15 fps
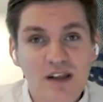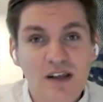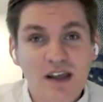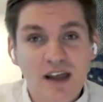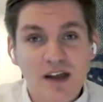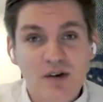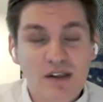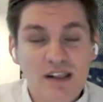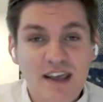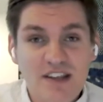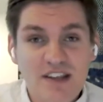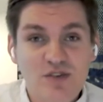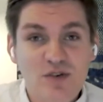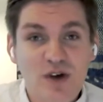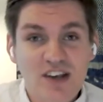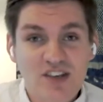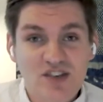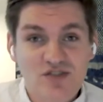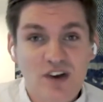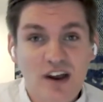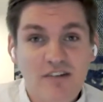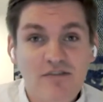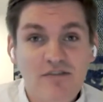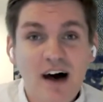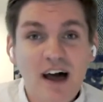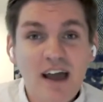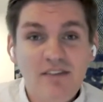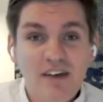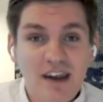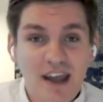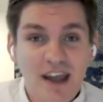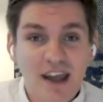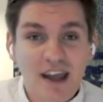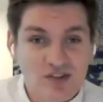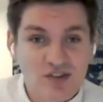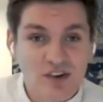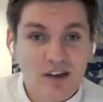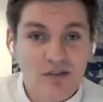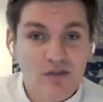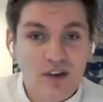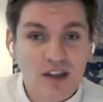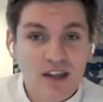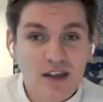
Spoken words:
relate to action track 5 and action track 3.